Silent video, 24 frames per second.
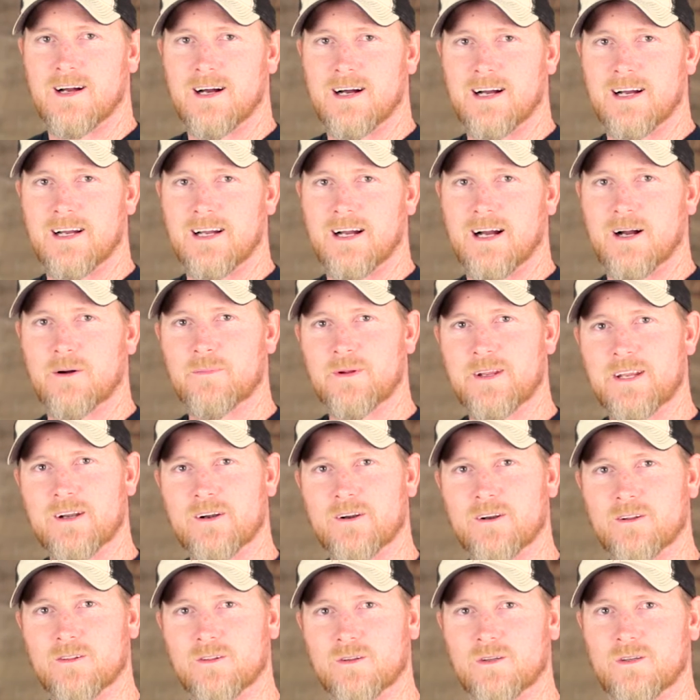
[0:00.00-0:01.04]
Hi, I'm
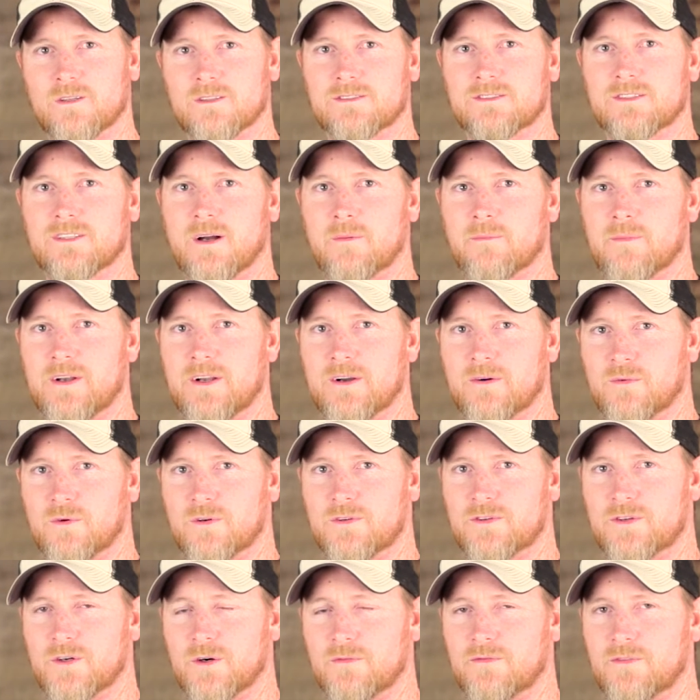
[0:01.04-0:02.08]
Gary Lewis. I'm here
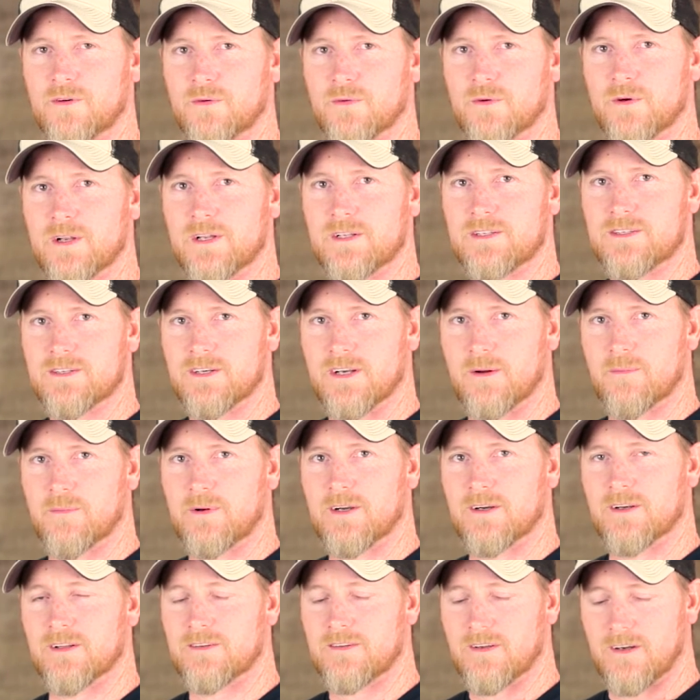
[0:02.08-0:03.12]
with Trophy Ridge and I'm
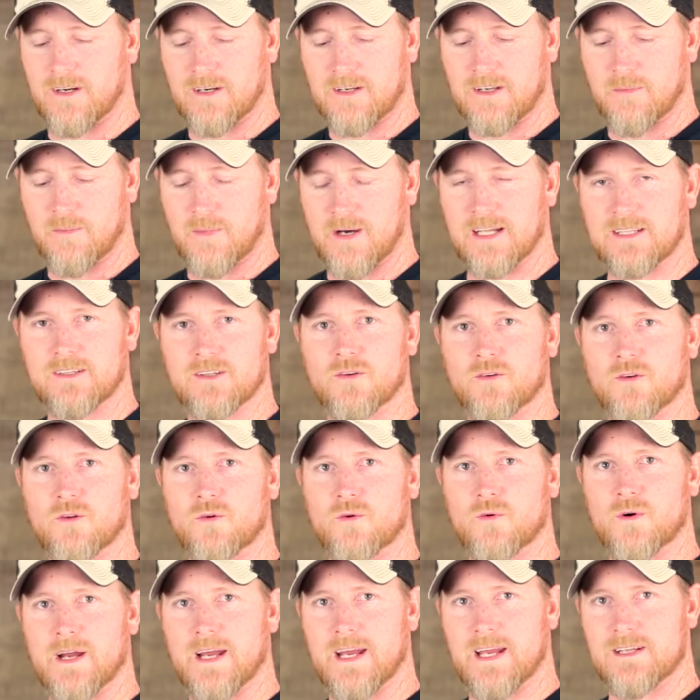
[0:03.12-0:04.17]
here to talk about the
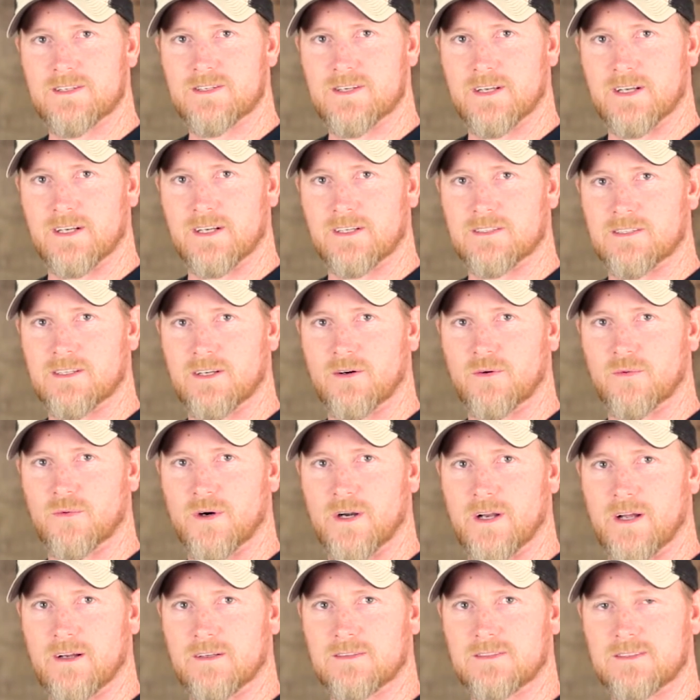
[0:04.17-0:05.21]
new HXL
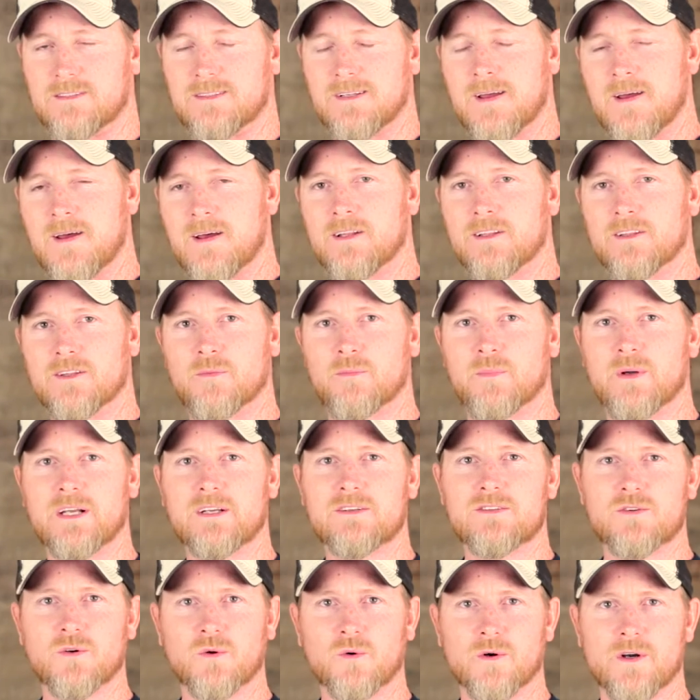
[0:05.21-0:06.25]
rest. The big
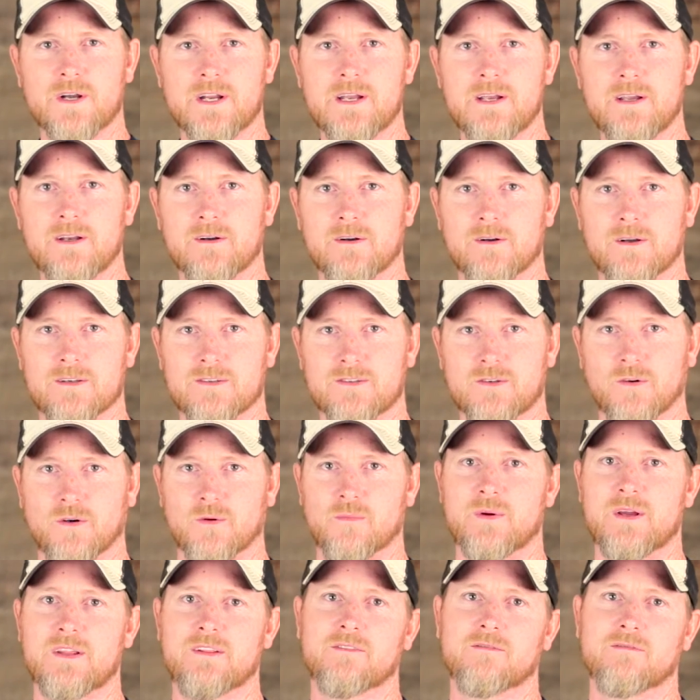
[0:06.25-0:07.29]
story here is going
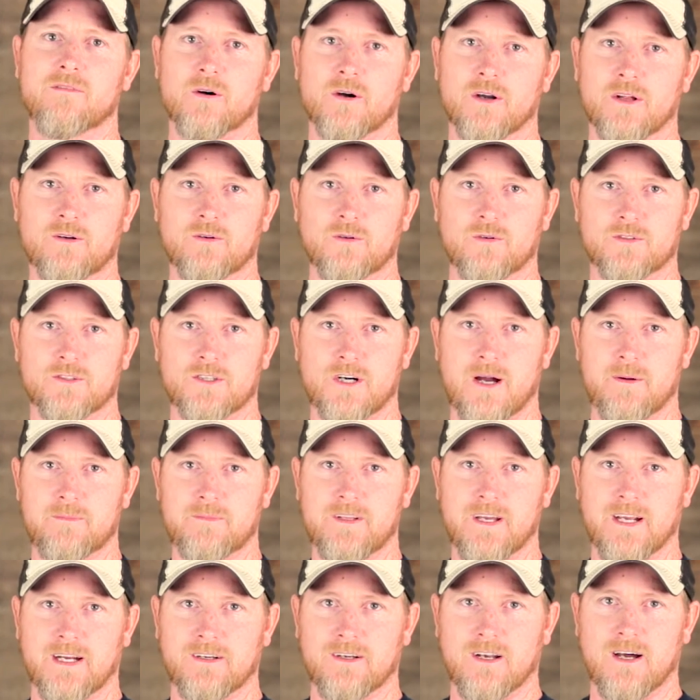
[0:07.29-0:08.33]
to be the vertical drop
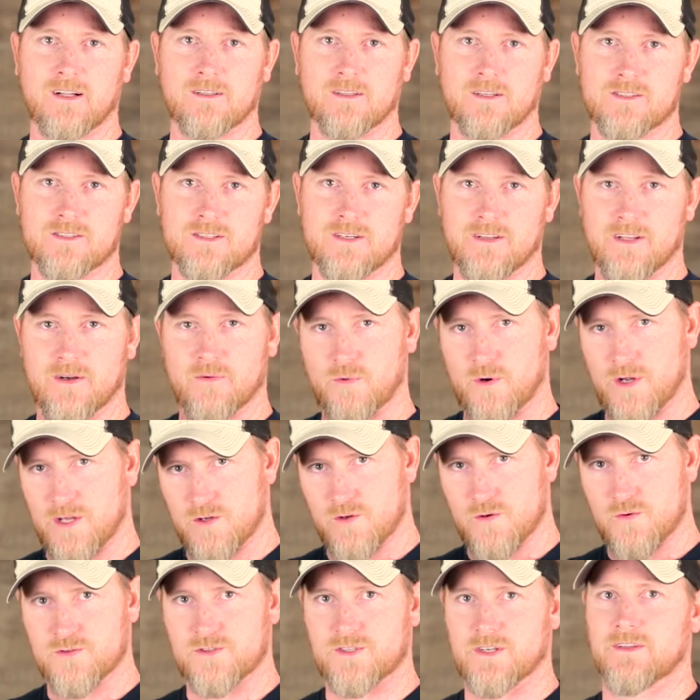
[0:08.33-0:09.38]
technology that we
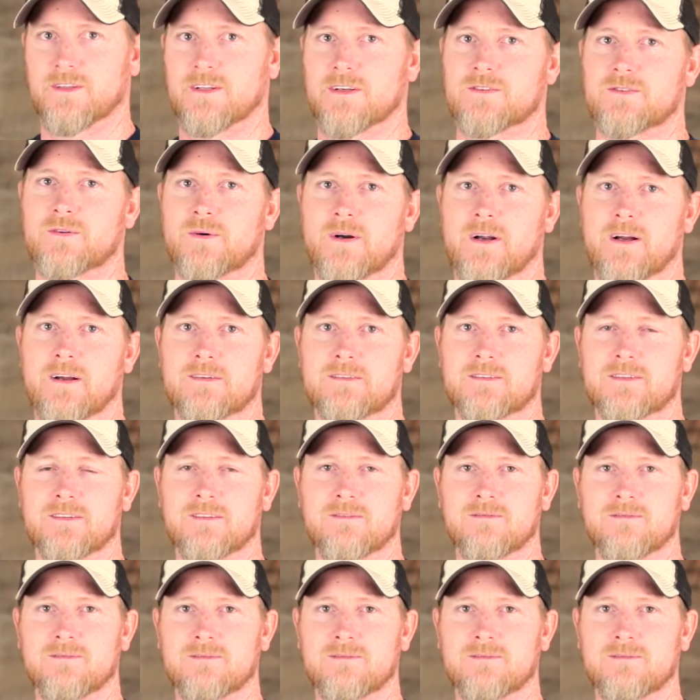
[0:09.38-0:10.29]
use in this rest.